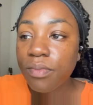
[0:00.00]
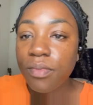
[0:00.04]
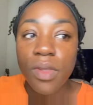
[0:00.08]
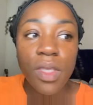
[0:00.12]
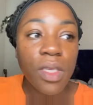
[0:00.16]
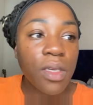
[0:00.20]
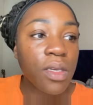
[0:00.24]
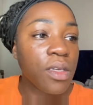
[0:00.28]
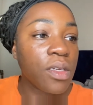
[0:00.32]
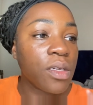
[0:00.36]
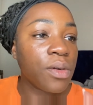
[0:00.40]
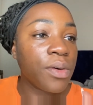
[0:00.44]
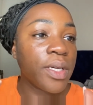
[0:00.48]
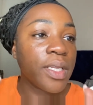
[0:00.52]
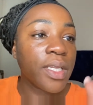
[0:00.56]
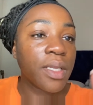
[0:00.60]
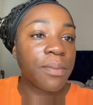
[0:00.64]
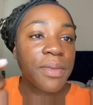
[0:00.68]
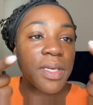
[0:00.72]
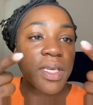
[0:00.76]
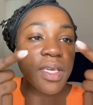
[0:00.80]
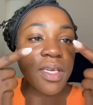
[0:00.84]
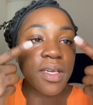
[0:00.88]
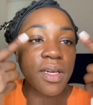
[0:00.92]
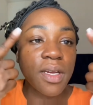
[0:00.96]
you know what, let me
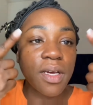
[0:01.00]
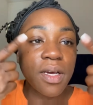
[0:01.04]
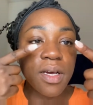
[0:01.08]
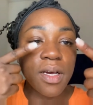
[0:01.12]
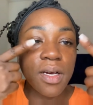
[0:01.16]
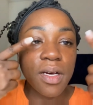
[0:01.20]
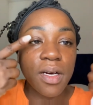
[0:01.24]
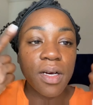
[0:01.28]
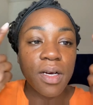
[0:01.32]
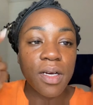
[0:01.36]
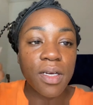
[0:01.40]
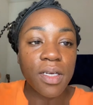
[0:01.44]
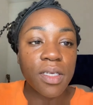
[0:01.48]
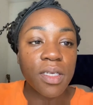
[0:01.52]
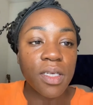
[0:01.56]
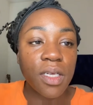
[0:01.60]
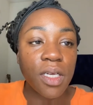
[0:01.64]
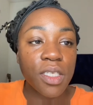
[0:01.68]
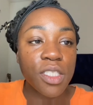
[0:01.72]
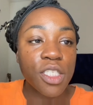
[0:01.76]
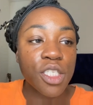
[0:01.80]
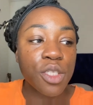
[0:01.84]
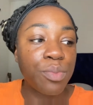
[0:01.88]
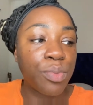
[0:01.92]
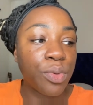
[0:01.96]
get a
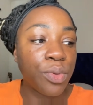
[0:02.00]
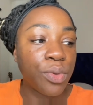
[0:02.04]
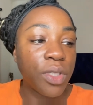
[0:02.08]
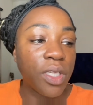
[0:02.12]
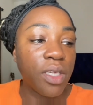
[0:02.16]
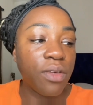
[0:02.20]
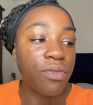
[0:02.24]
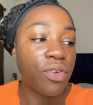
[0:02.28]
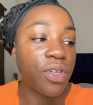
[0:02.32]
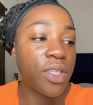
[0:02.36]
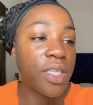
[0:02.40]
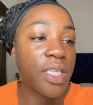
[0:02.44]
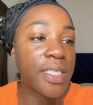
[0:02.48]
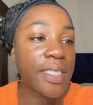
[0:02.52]
spoolie for these